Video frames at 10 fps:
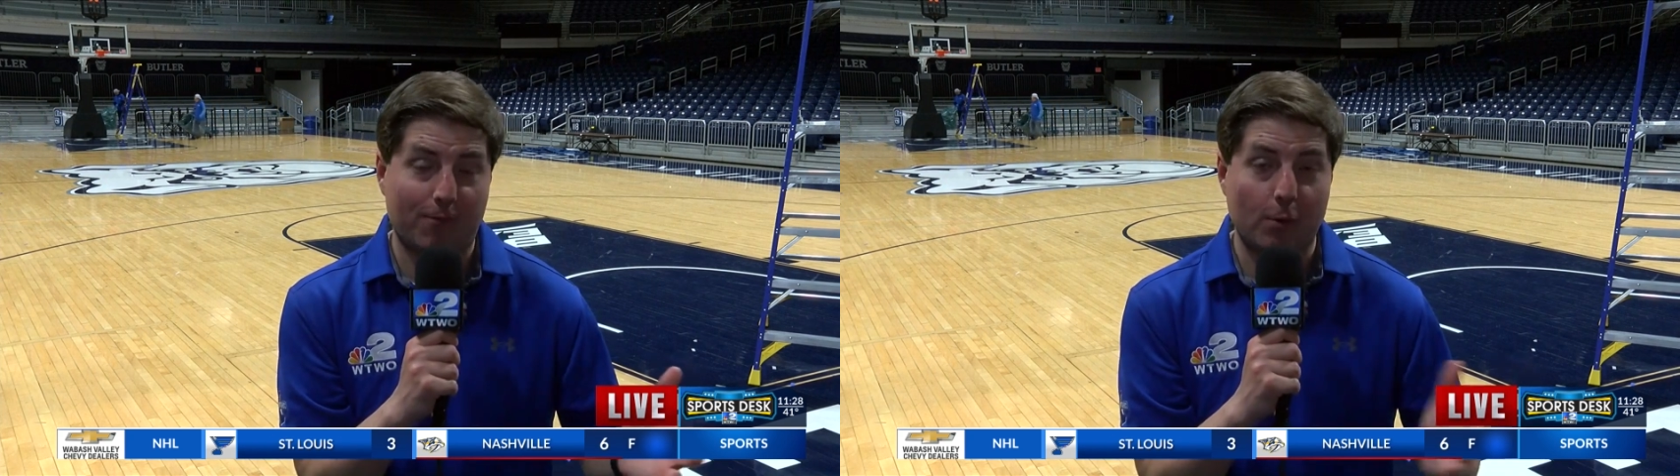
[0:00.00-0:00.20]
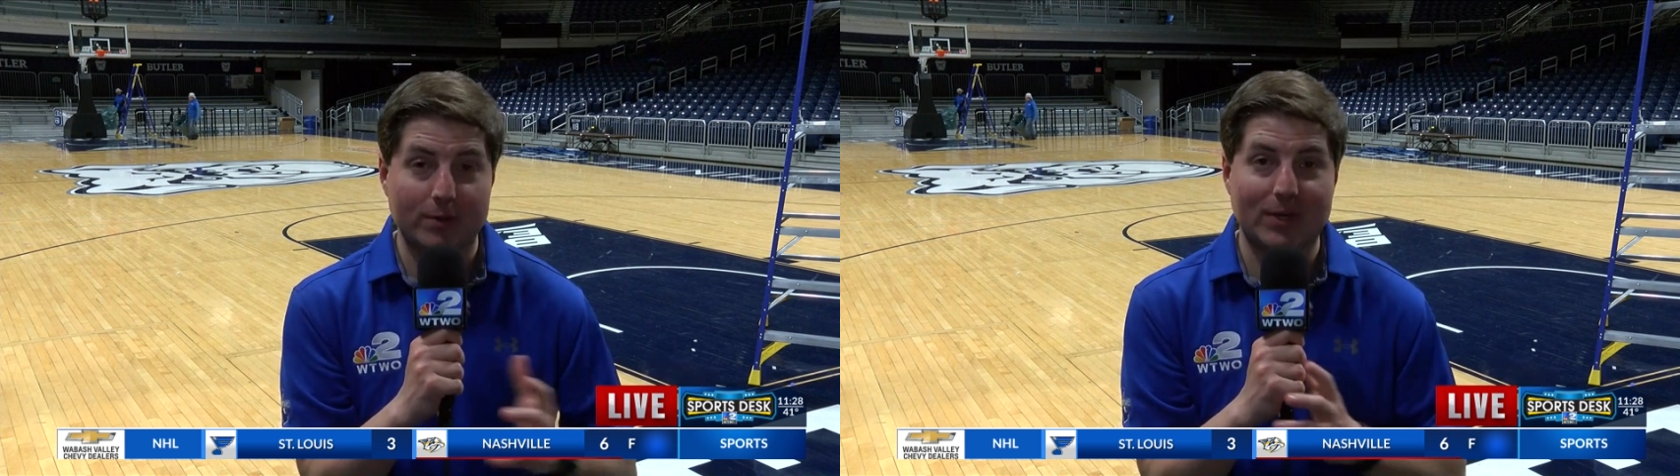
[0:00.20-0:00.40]

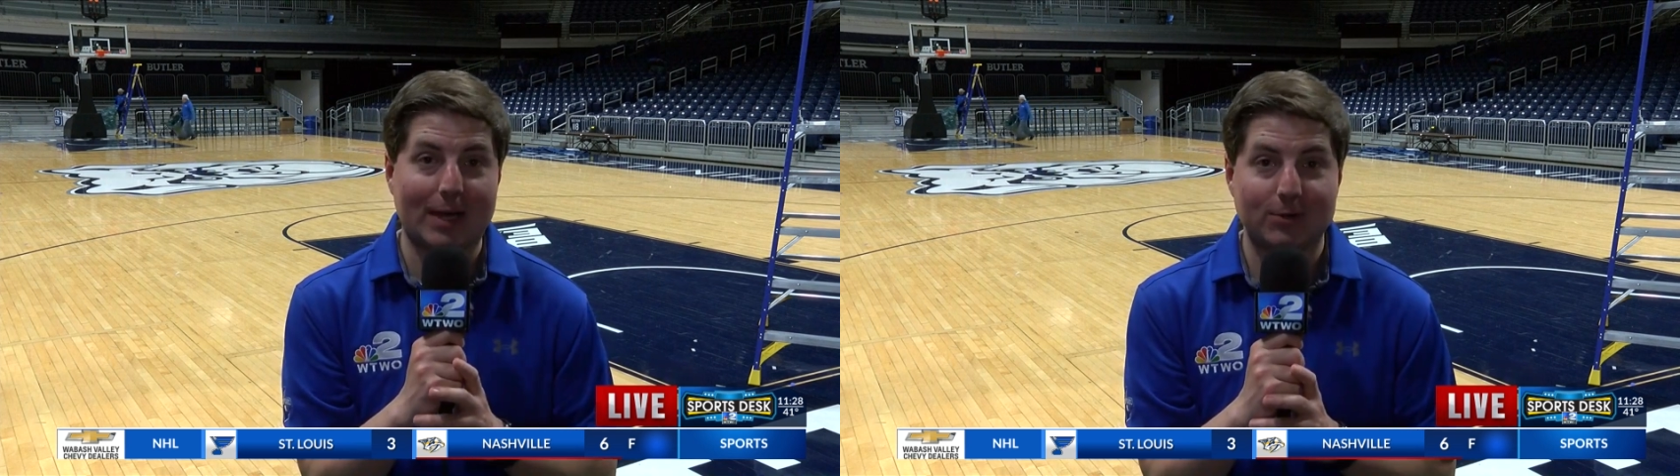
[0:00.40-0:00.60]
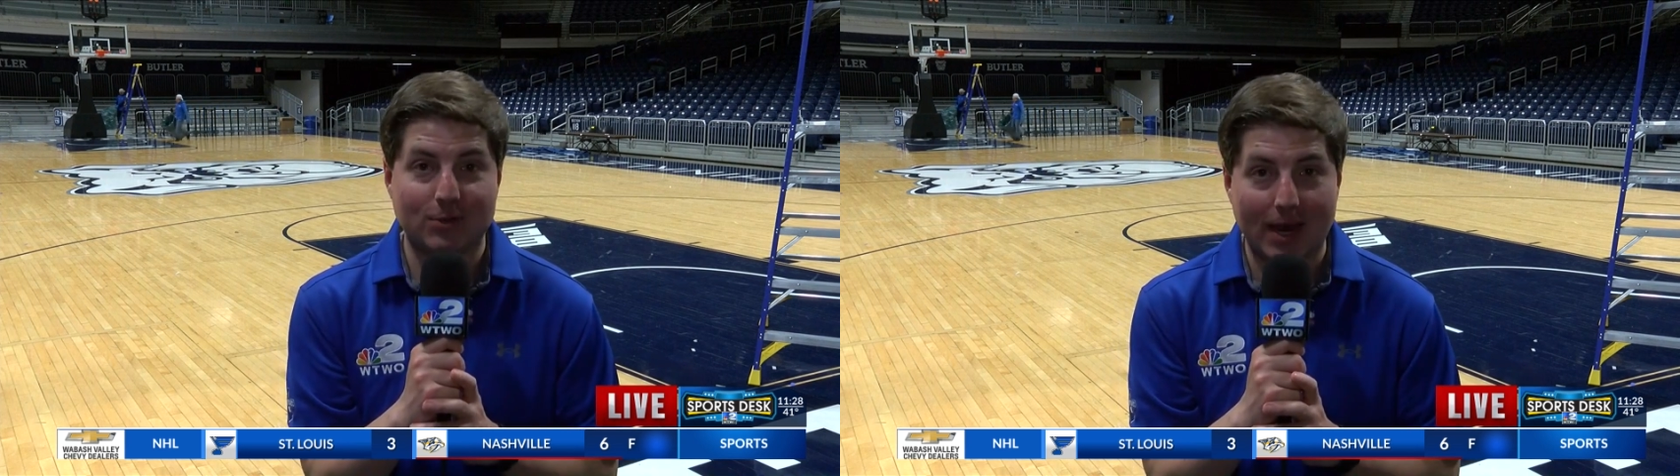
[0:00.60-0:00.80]
who is now
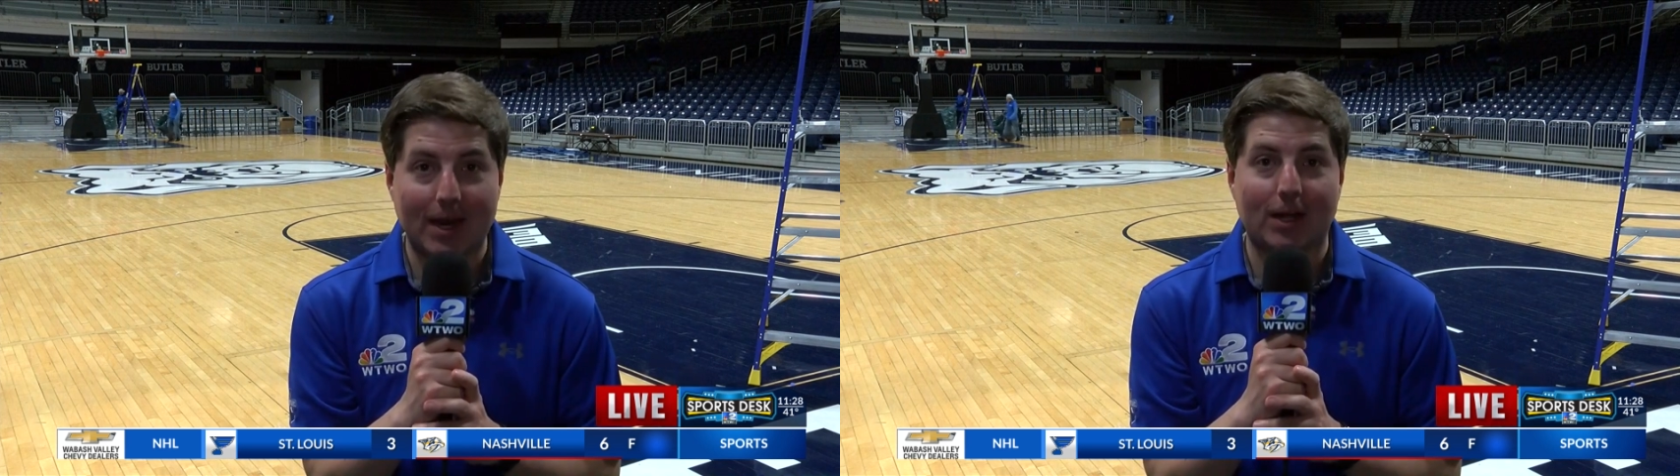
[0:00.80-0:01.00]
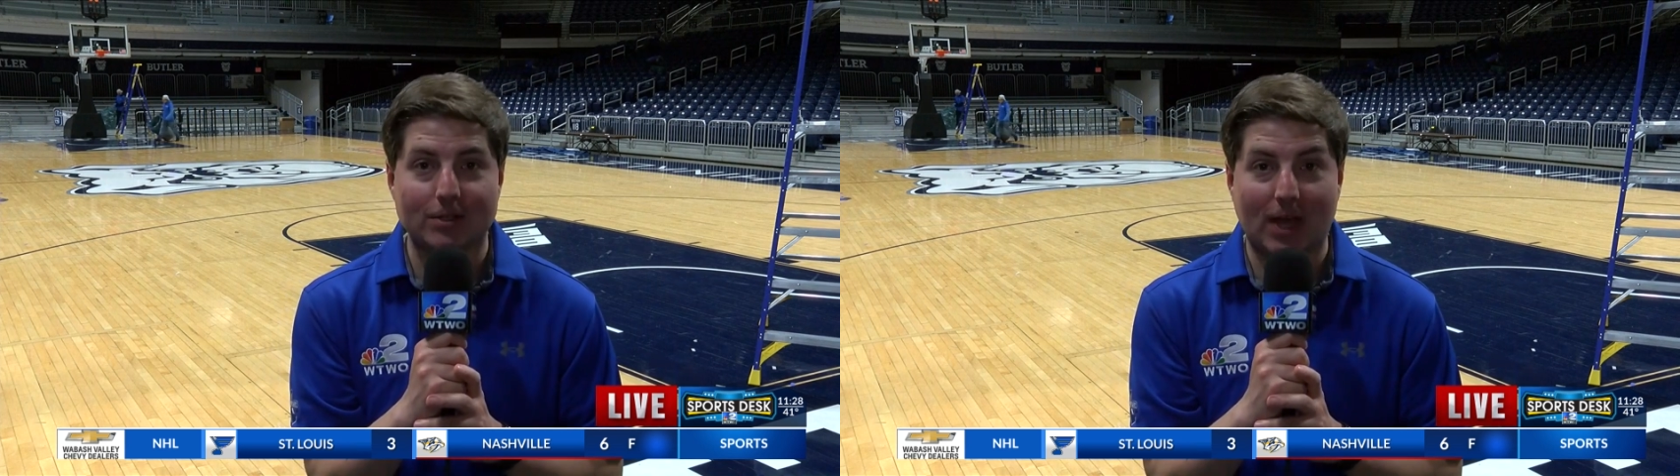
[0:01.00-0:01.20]
second
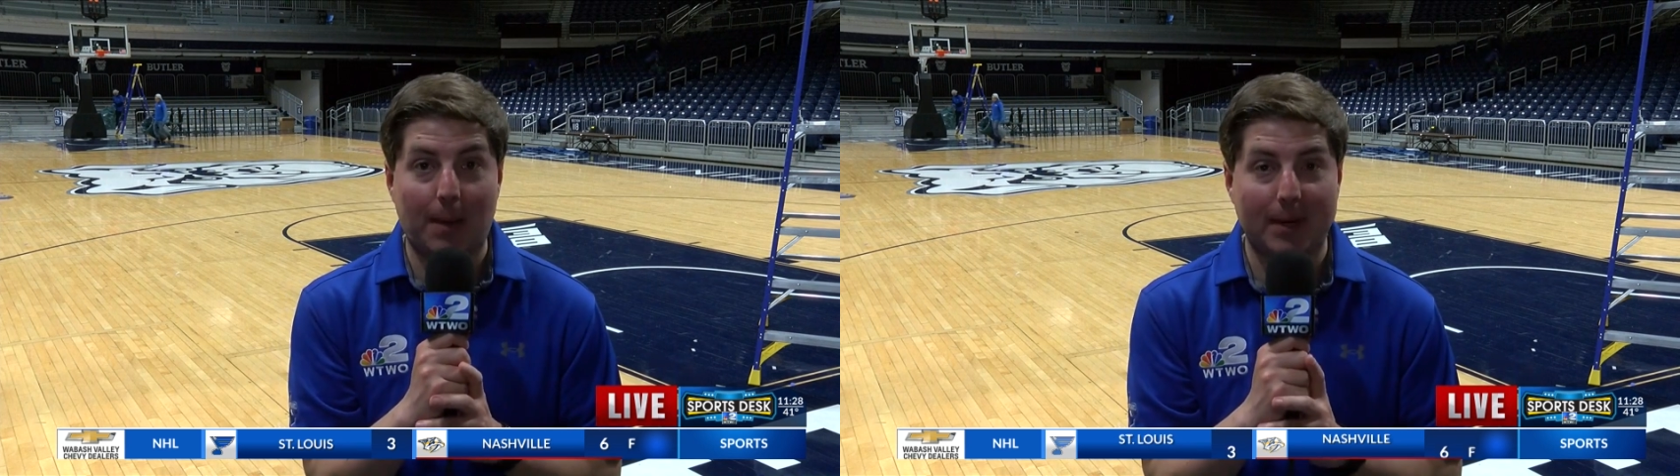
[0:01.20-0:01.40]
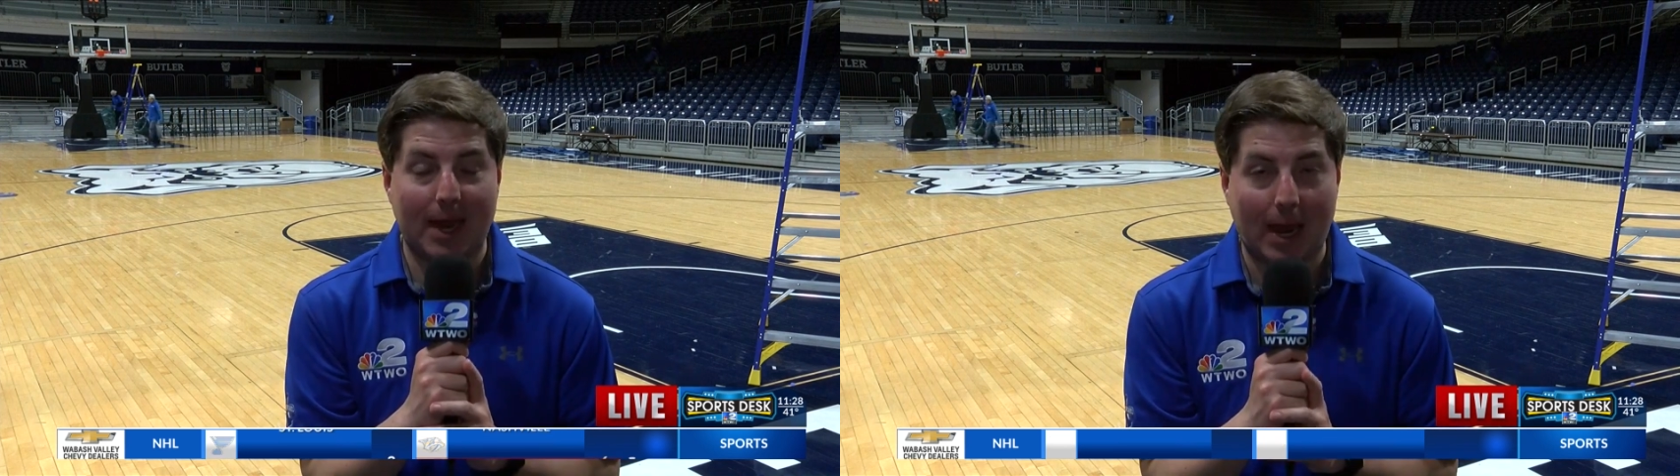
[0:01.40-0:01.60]
all-time
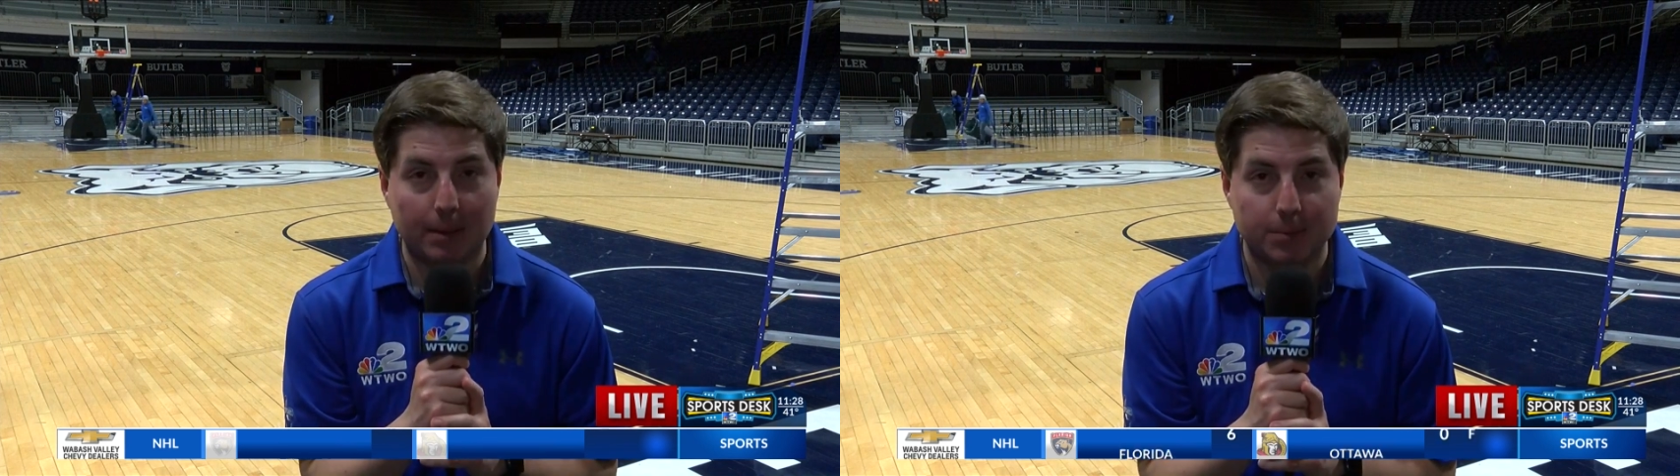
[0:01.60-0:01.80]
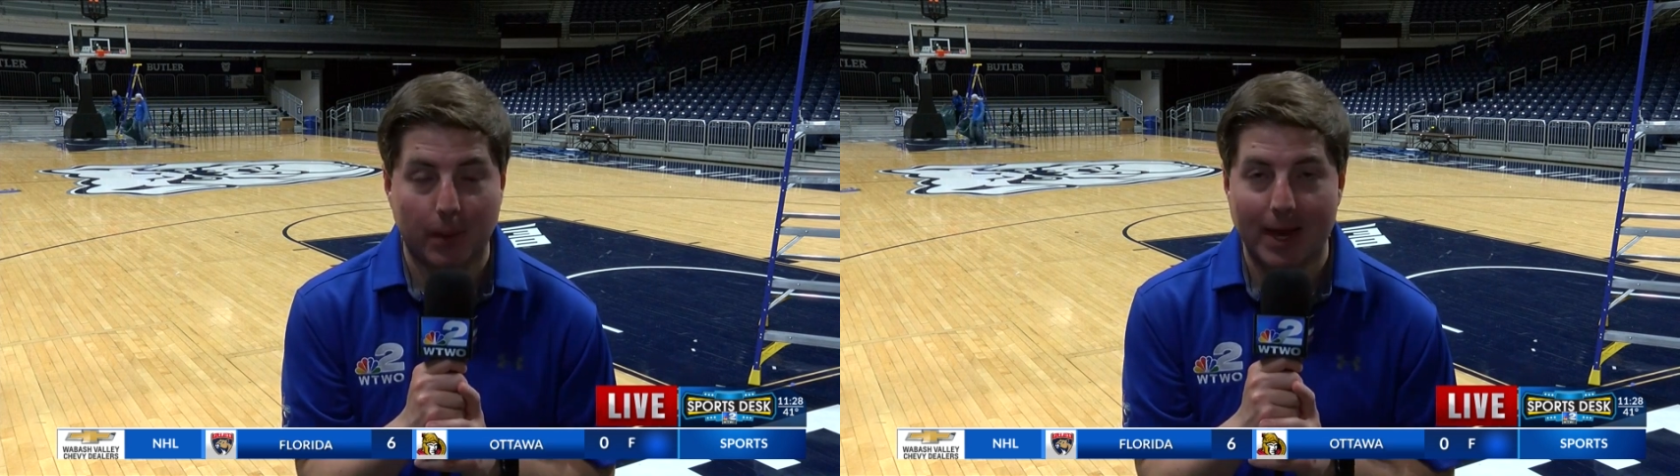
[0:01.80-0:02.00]
in games
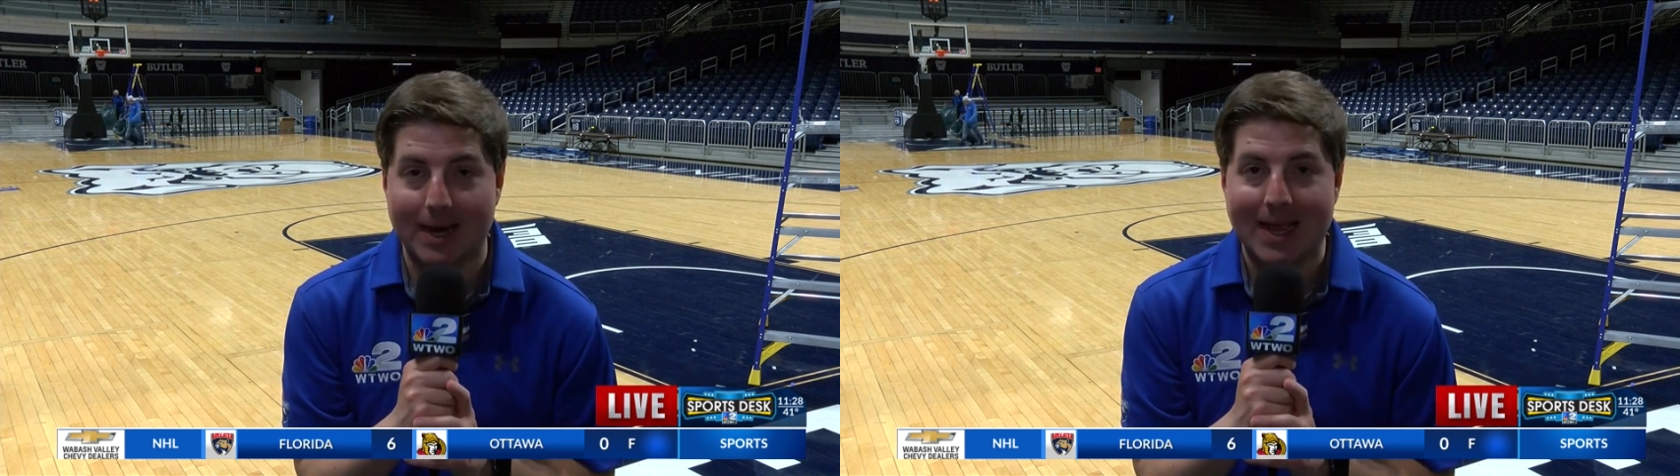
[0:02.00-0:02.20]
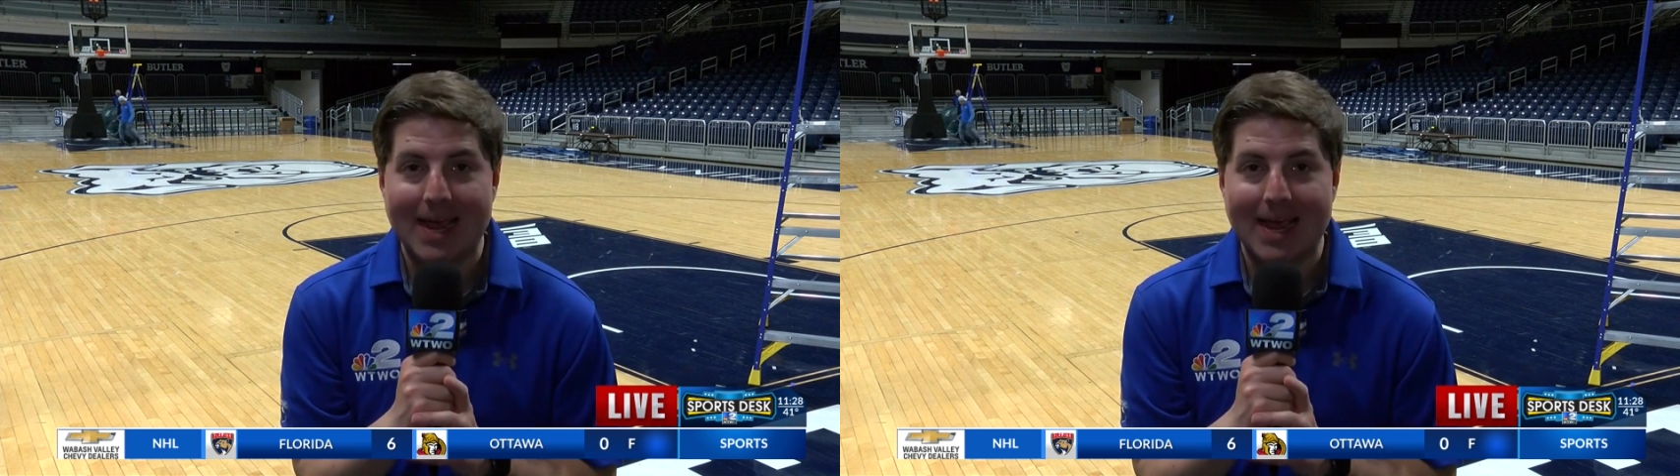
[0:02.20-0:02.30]
played